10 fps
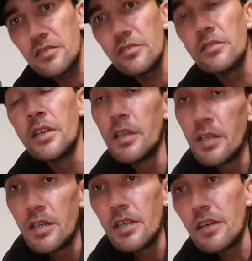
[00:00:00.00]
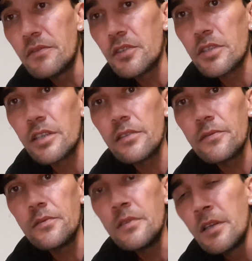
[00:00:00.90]
So I'm very
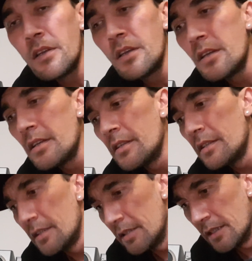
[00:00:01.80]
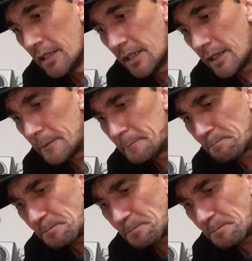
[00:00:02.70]
careful. I've